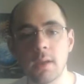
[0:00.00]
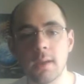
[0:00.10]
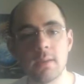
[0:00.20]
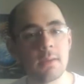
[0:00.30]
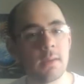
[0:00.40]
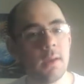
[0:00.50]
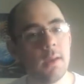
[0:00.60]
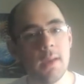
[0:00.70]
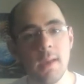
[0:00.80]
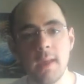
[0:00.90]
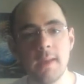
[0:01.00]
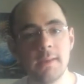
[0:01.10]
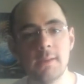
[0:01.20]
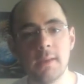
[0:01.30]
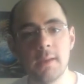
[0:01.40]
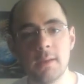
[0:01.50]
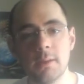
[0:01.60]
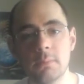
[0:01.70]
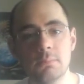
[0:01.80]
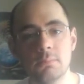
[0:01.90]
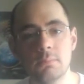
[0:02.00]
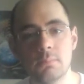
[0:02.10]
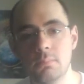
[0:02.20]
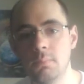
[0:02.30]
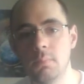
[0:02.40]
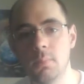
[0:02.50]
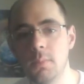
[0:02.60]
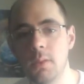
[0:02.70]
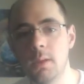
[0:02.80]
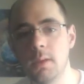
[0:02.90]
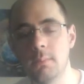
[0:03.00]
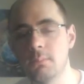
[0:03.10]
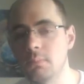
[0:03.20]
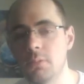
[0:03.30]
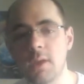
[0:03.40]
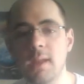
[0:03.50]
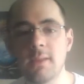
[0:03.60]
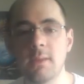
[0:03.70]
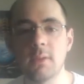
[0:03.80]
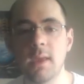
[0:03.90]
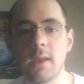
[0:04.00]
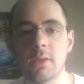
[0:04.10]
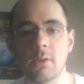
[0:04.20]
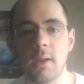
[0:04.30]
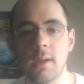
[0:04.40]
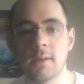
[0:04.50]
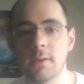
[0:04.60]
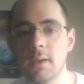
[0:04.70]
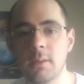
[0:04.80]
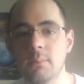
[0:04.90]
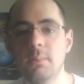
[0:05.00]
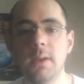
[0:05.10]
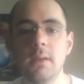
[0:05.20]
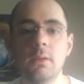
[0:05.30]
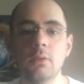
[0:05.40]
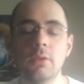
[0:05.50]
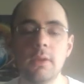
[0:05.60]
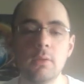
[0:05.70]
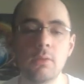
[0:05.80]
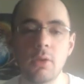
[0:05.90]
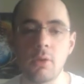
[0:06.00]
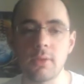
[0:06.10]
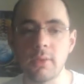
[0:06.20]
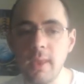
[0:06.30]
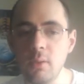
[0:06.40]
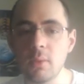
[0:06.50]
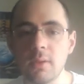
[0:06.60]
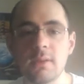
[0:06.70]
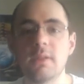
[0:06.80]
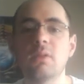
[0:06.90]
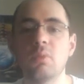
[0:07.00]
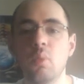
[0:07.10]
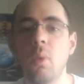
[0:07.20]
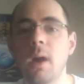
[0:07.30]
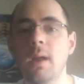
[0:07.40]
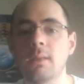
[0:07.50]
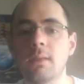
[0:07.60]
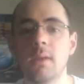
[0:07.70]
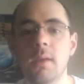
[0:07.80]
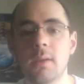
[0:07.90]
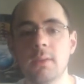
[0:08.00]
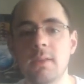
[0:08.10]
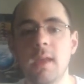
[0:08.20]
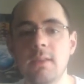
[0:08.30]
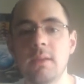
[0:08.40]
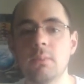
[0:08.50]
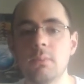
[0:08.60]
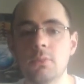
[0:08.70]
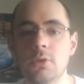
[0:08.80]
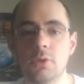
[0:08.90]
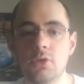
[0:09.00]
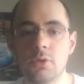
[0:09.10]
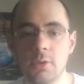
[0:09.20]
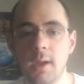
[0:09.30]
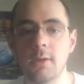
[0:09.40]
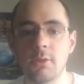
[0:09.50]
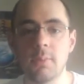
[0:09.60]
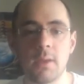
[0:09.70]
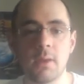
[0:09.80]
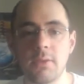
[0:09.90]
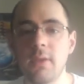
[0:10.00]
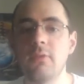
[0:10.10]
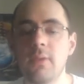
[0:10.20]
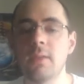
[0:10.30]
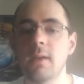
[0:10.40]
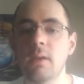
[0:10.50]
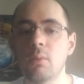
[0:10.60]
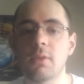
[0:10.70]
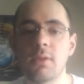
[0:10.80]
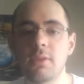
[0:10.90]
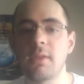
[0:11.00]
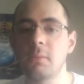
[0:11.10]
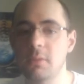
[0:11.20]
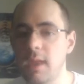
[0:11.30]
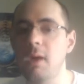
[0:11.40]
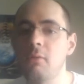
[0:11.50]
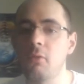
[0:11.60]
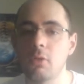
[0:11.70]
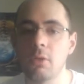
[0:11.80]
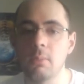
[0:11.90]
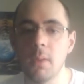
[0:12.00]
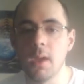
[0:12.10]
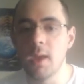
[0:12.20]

night and tag team together and beat the Usos. And they really didn't want the tag team titles because they feel like it was a step down for them.